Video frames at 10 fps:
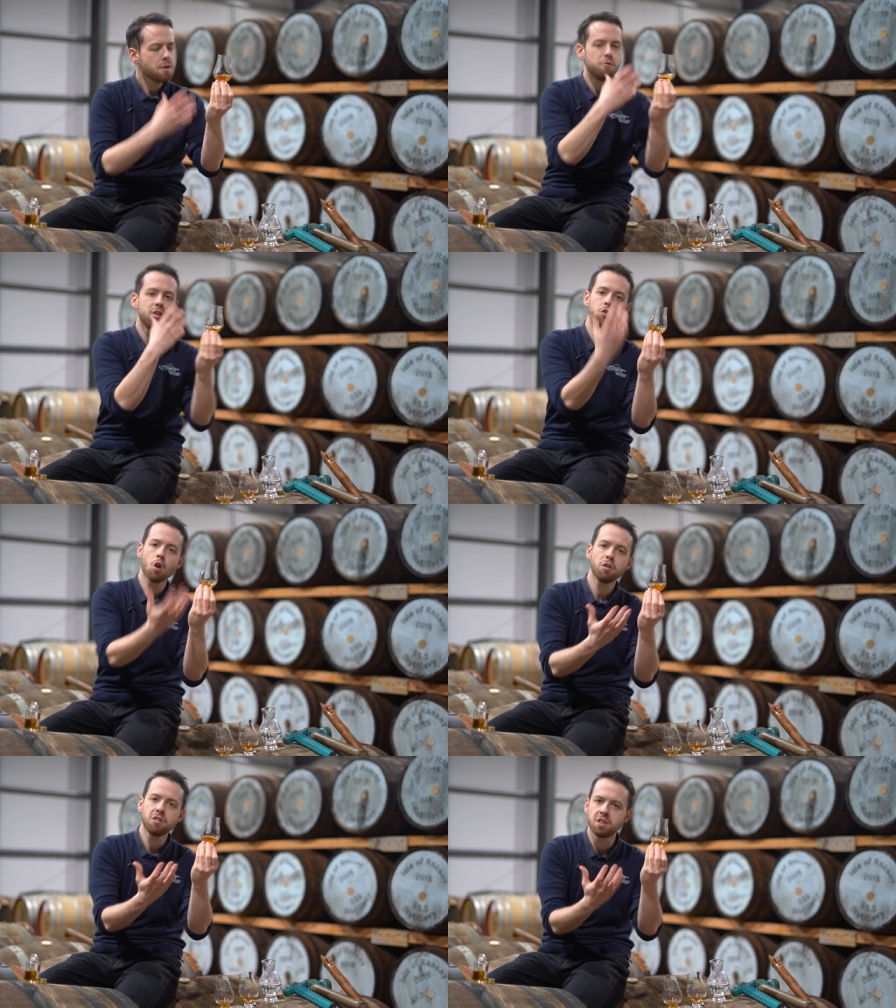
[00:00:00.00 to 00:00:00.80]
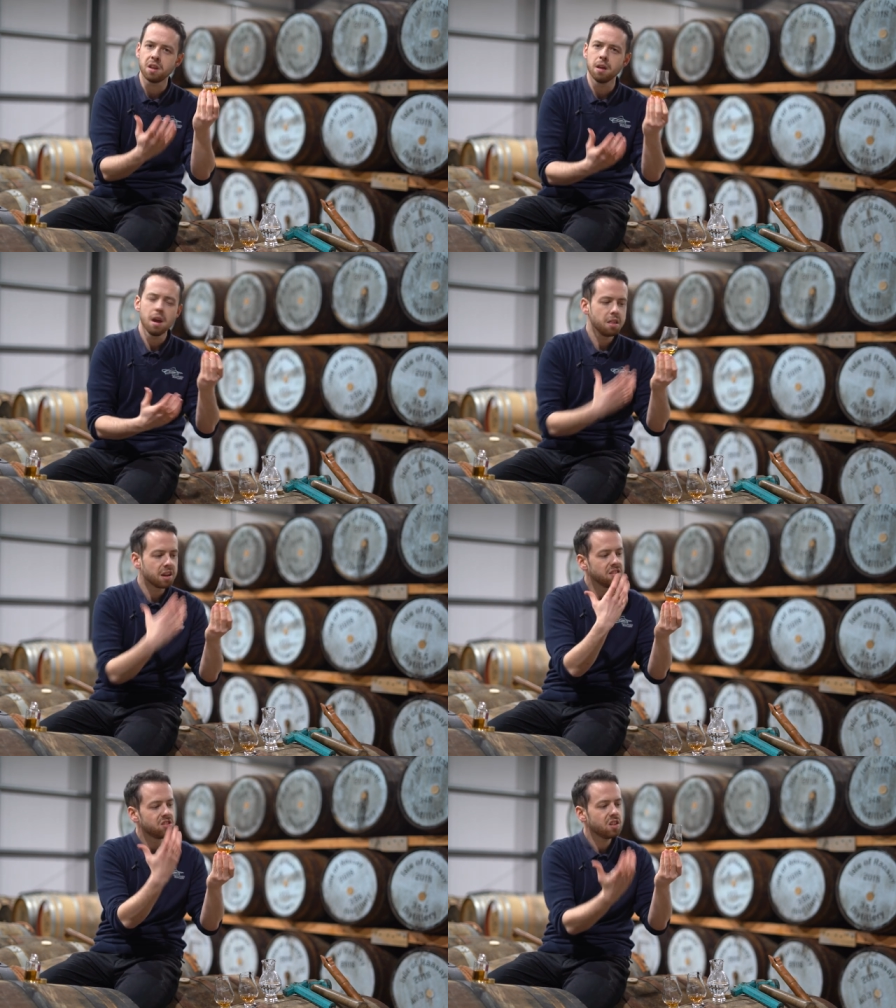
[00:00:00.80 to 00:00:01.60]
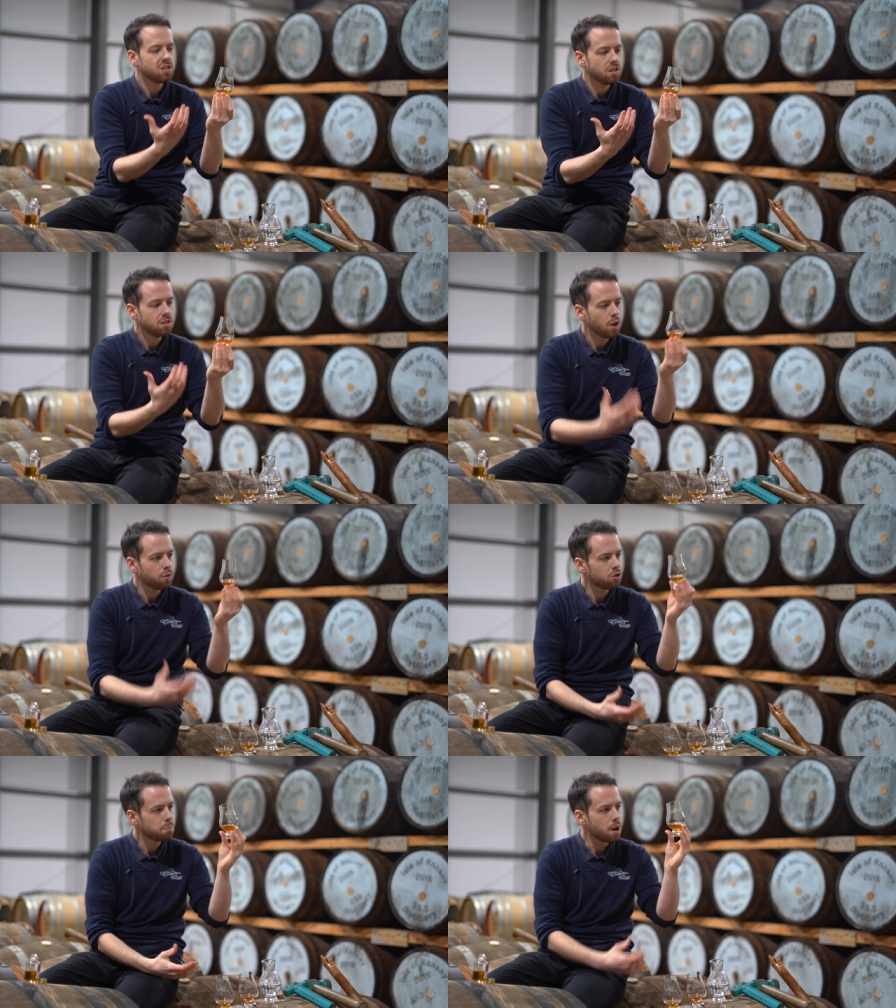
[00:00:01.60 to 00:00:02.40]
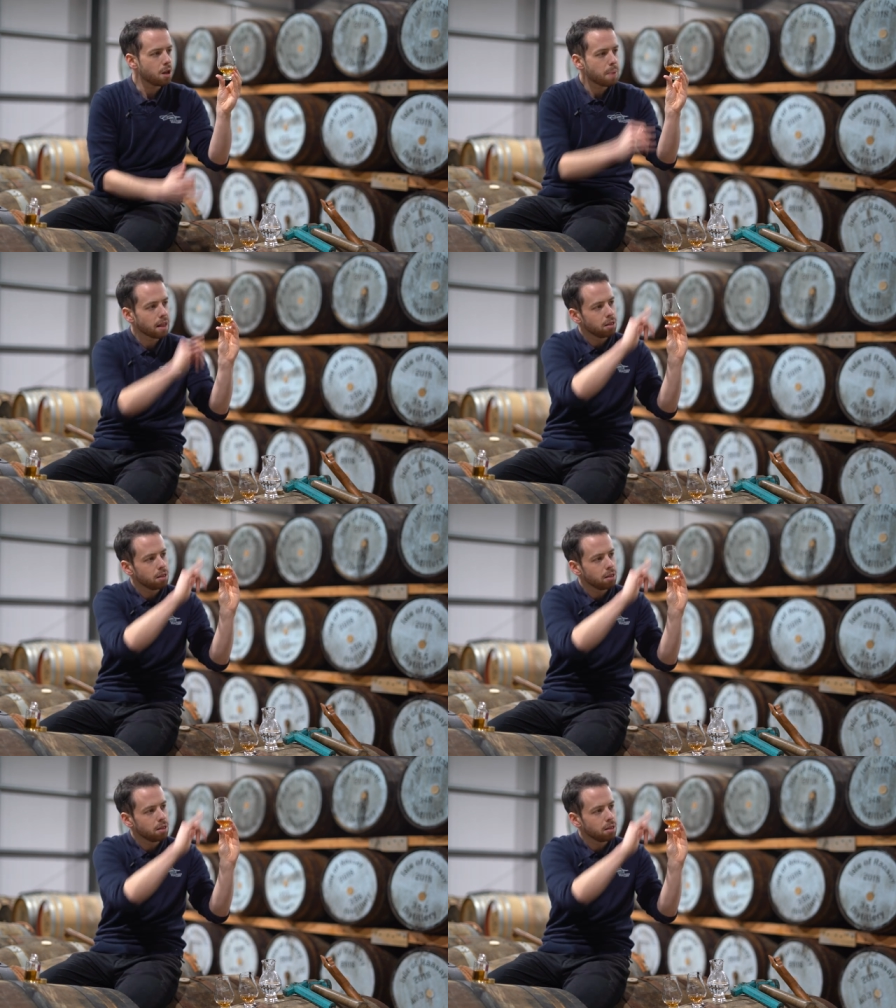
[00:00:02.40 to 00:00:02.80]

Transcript: viscosity, the consistency of the spirit, by